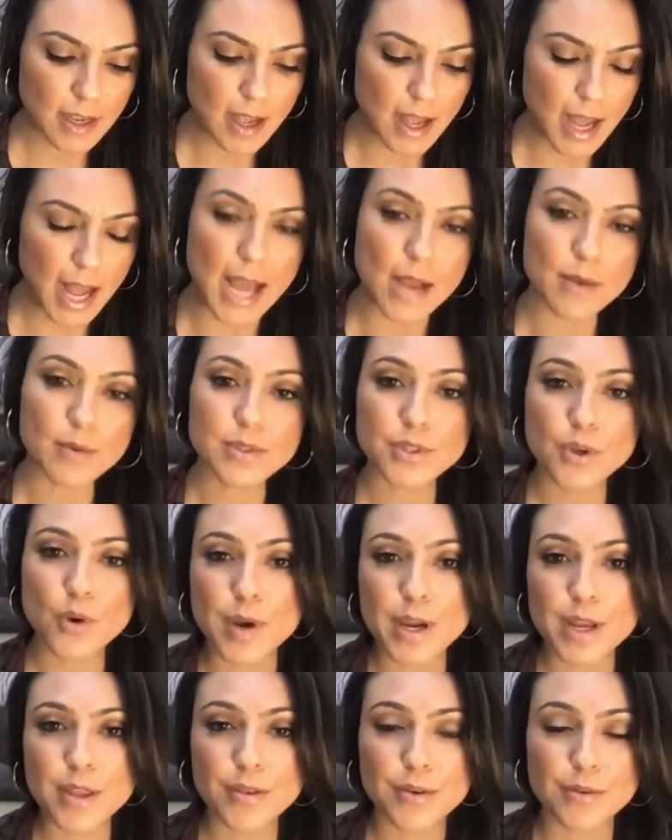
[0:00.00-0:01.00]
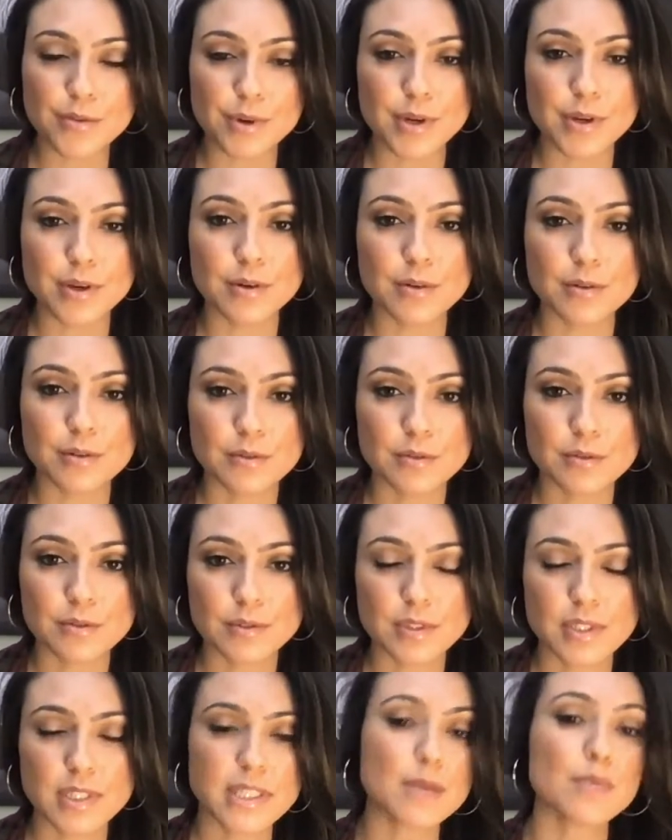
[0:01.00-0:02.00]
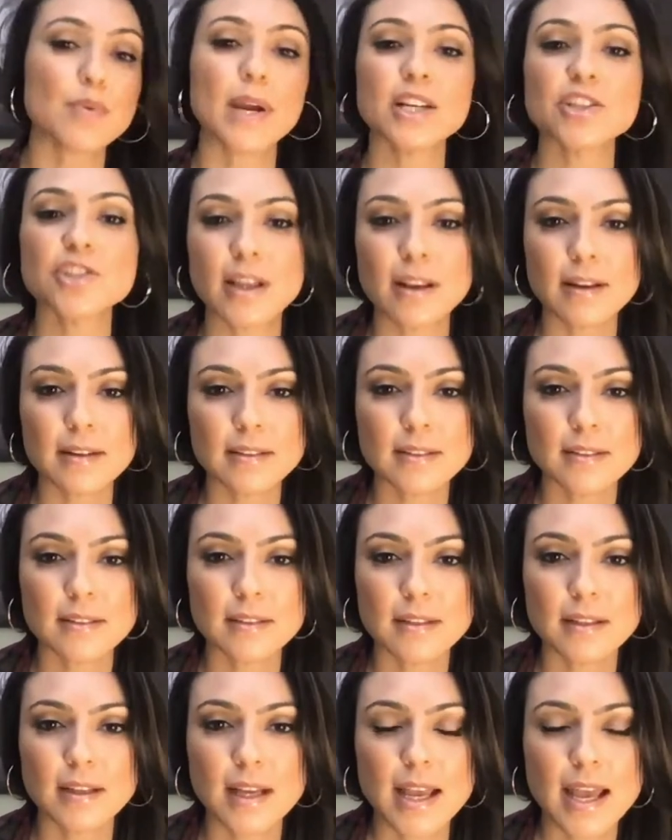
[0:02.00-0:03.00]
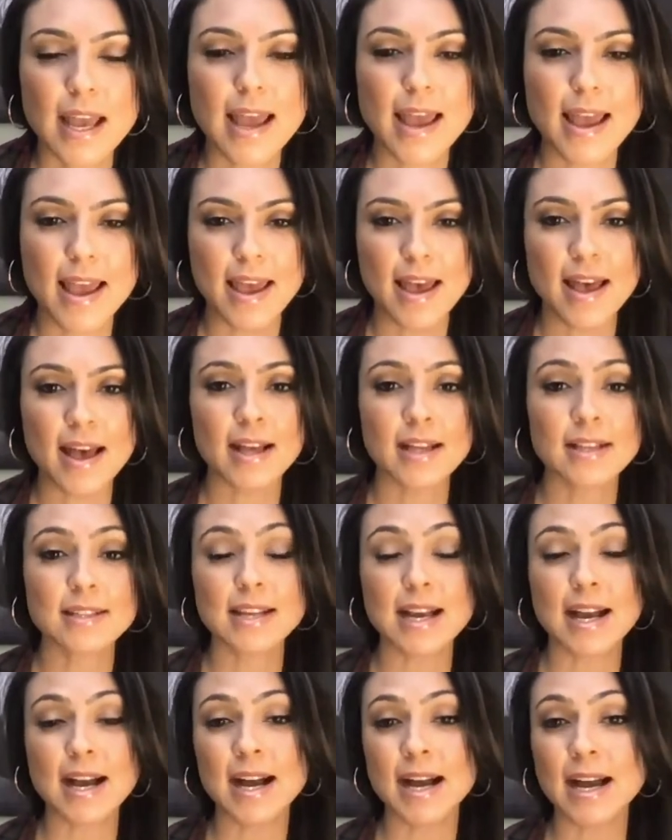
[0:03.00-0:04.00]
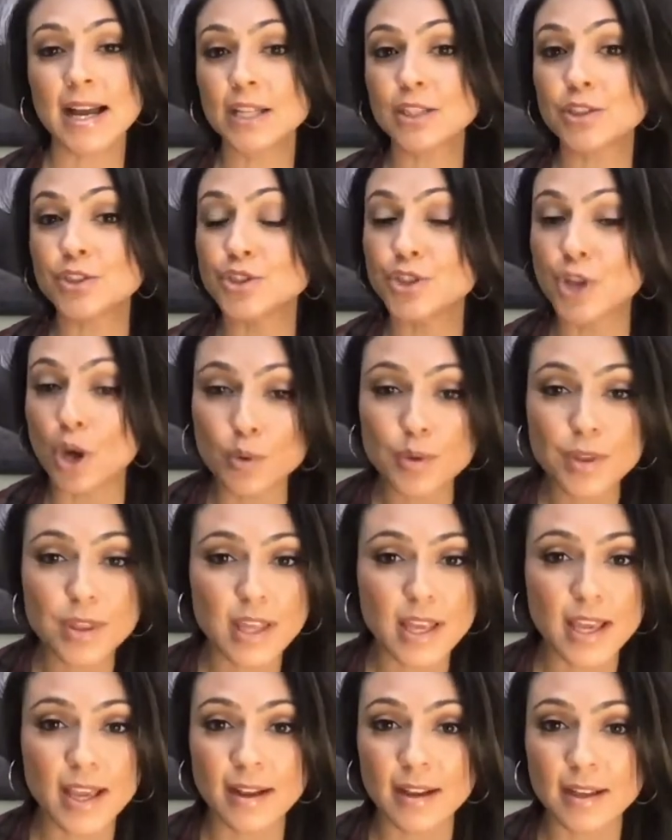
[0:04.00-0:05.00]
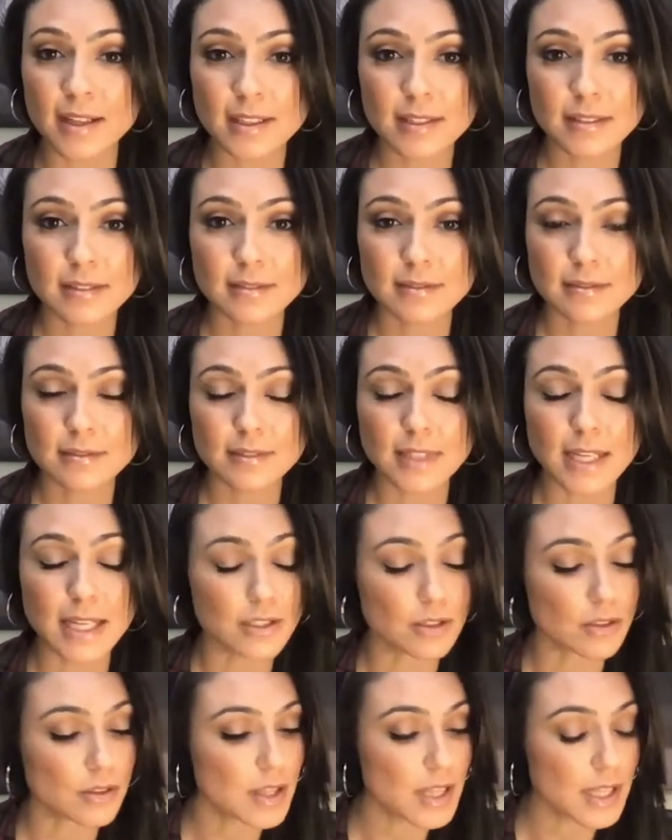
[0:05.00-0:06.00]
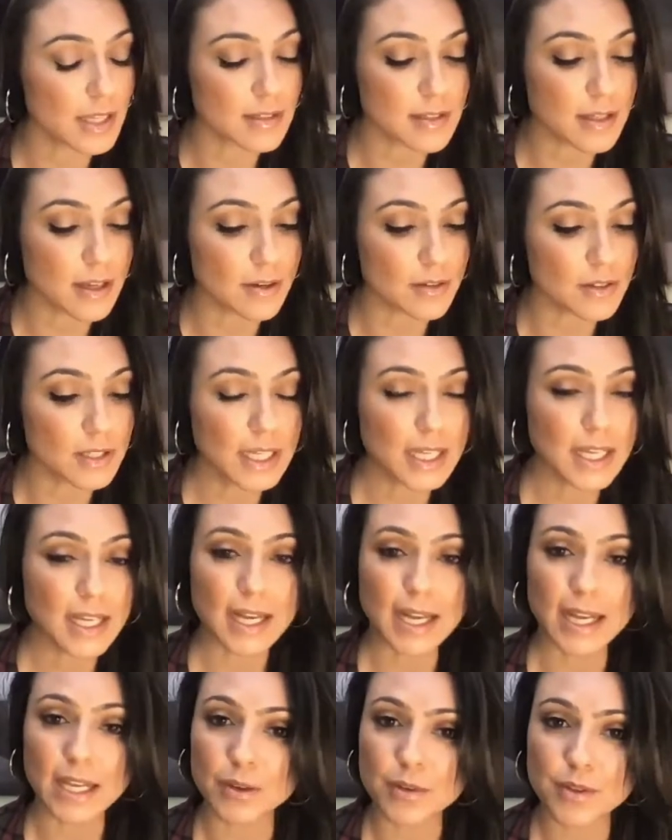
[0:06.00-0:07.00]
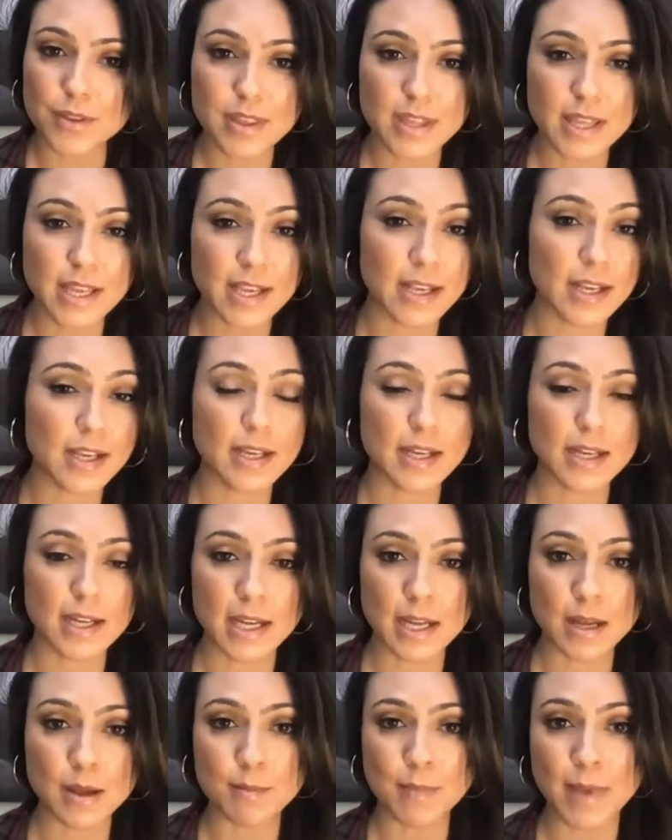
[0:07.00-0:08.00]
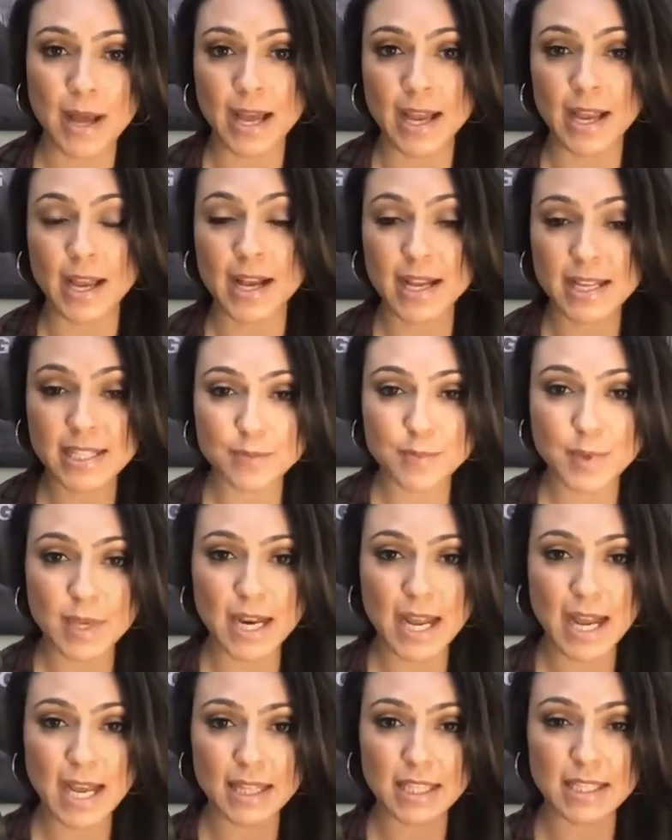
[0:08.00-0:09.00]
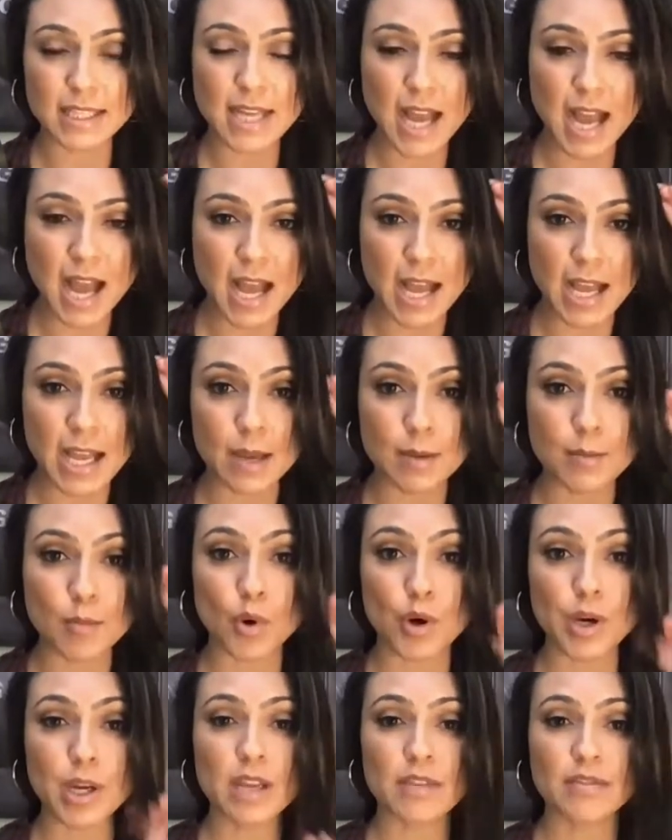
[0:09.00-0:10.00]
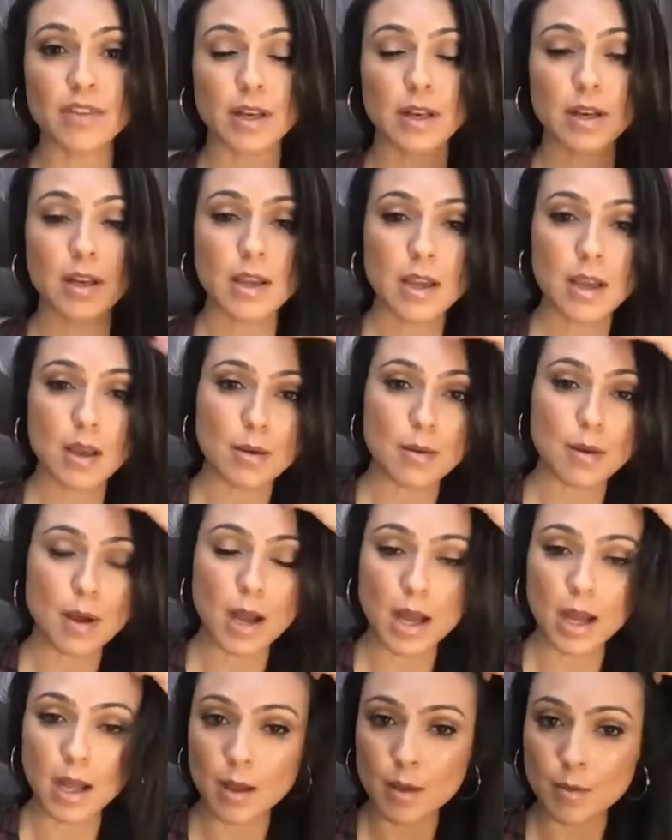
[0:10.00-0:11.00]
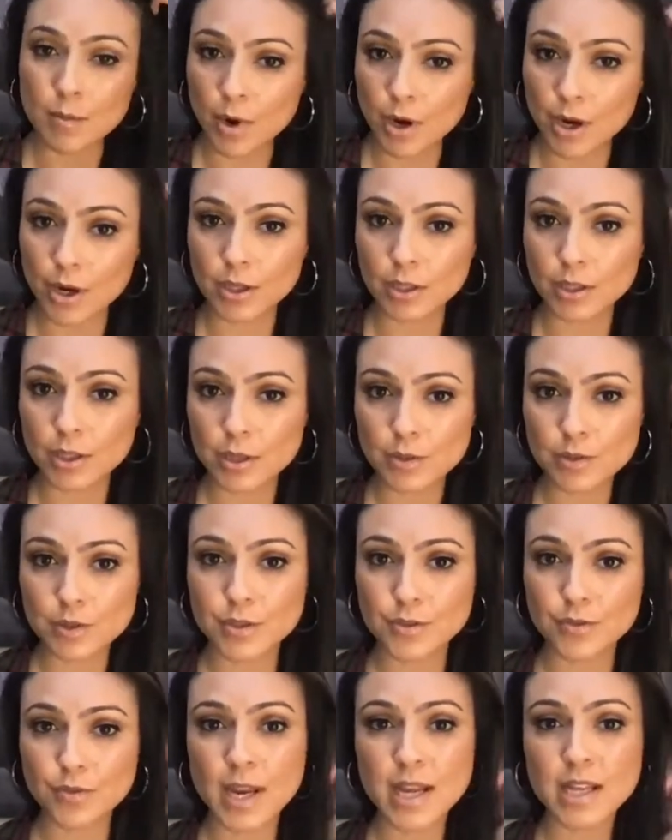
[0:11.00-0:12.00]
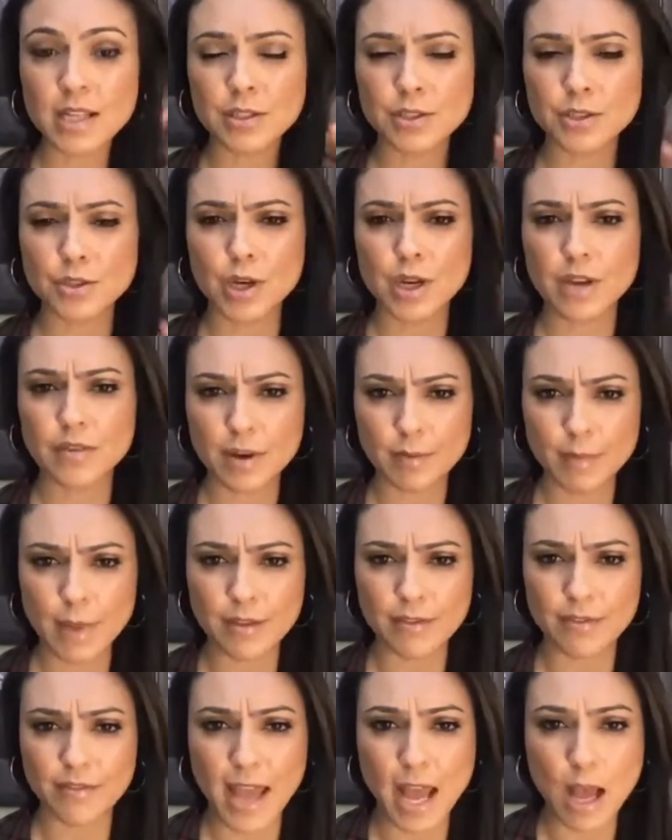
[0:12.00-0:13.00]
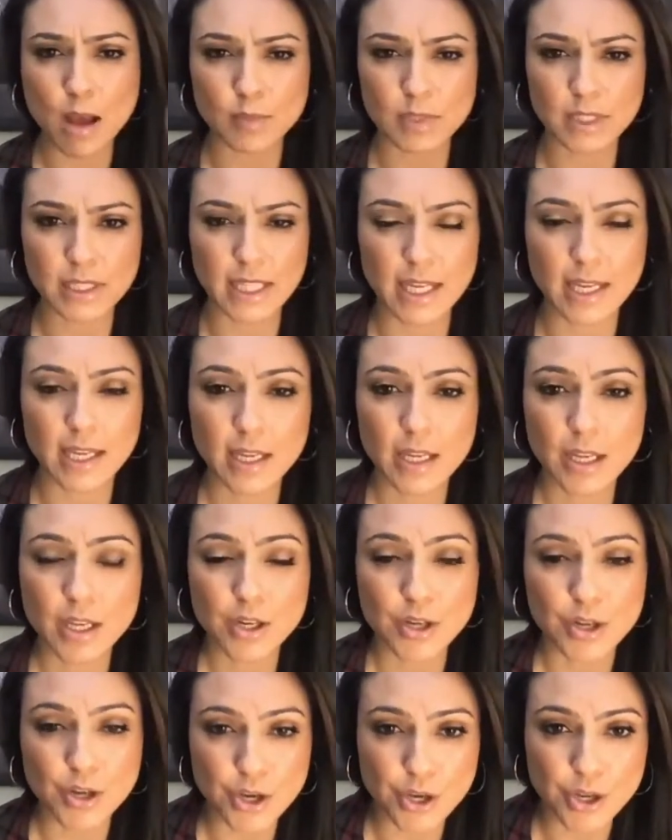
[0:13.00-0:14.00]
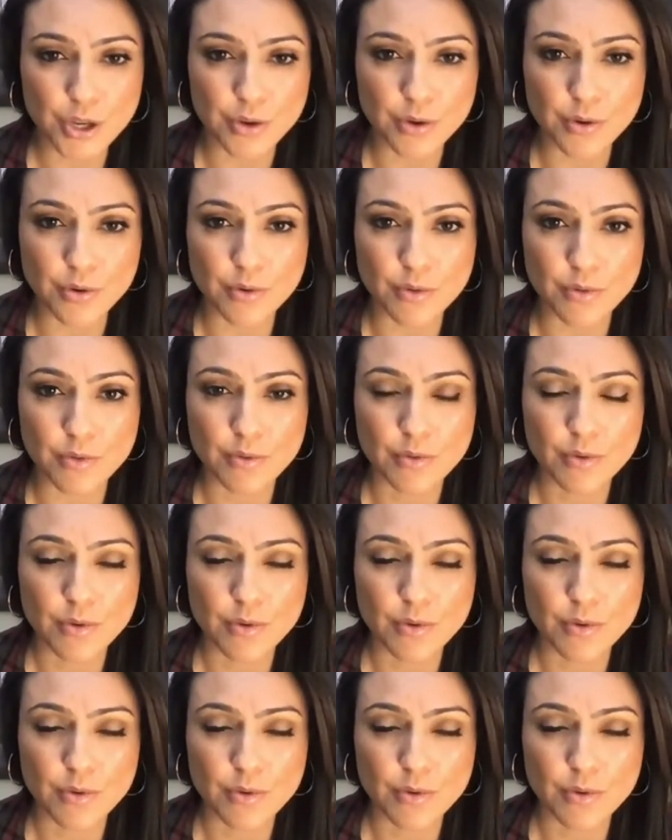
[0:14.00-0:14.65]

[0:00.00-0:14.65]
I was going through depression, and I don't think so. I don't think my husband at the time, or even our close friends, or even my family knew